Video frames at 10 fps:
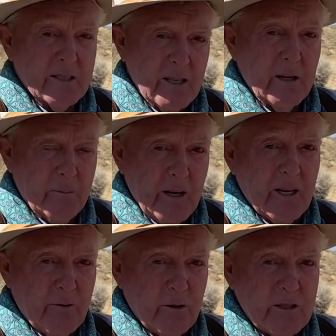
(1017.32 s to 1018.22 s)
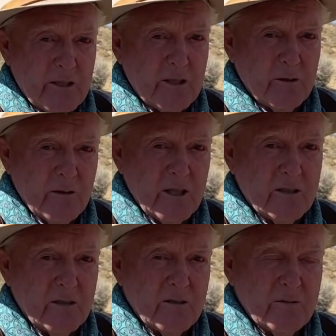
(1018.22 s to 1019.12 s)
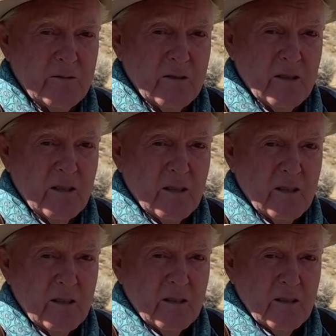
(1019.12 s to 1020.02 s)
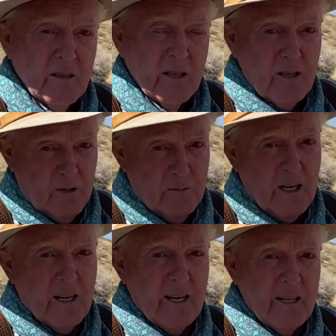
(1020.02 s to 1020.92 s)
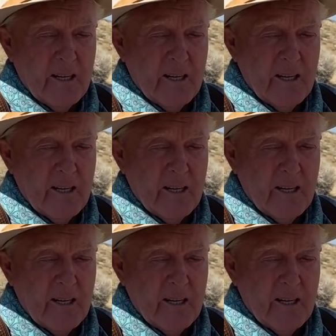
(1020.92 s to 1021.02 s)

set up a leverage situation. And you may lighten it